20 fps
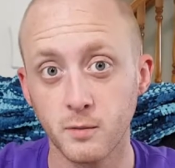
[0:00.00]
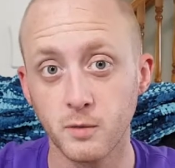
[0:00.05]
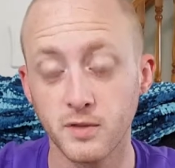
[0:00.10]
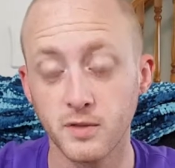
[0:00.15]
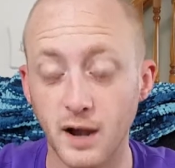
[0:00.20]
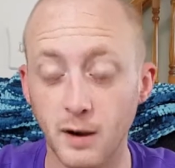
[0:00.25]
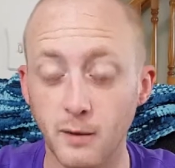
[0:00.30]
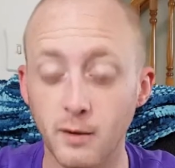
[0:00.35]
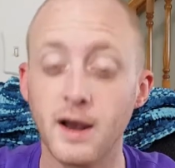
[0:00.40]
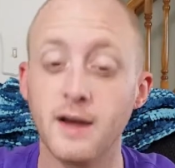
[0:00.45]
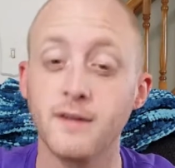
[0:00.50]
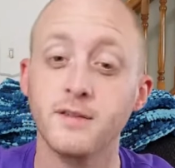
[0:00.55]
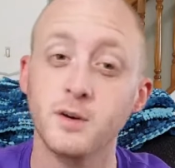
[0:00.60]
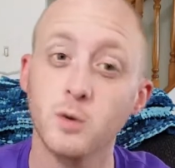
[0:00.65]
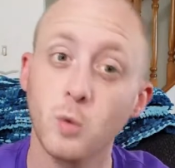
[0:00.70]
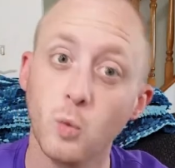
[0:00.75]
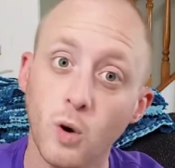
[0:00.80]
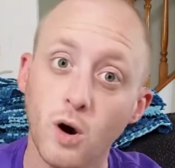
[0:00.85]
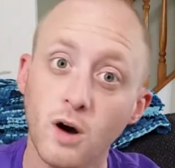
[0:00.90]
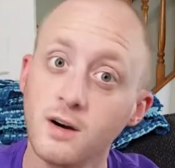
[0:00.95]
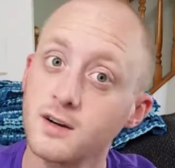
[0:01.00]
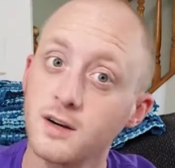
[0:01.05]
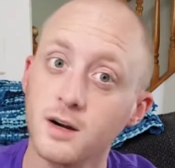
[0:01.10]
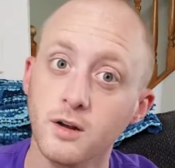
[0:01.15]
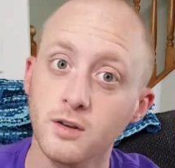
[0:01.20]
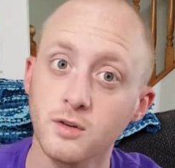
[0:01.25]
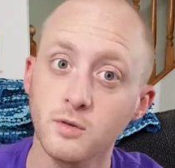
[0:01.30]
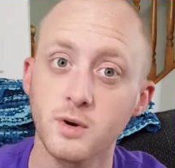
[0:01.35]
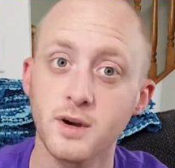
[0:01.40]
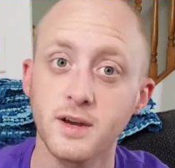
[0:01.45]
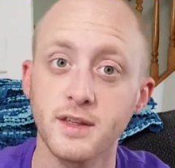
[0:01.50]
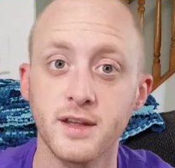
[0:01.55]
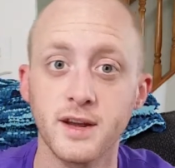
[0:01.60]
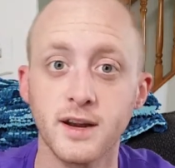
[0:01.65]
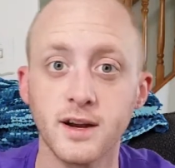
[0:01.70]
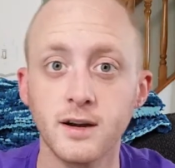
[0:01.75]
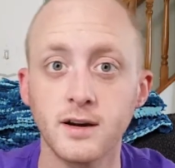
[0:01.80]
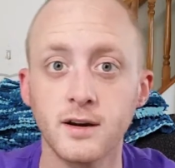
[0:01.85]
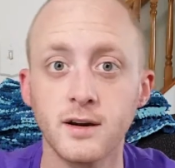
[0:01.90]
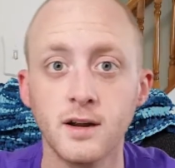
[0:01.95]
without having to walk all the way
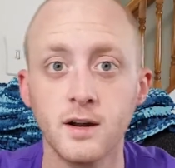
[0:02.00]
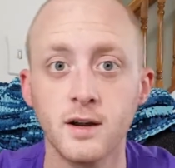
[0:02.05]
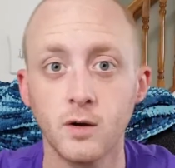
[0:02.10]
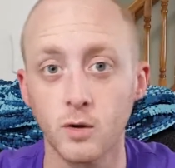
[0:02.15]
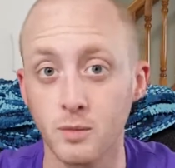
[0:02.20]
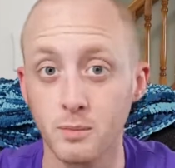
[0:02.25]
there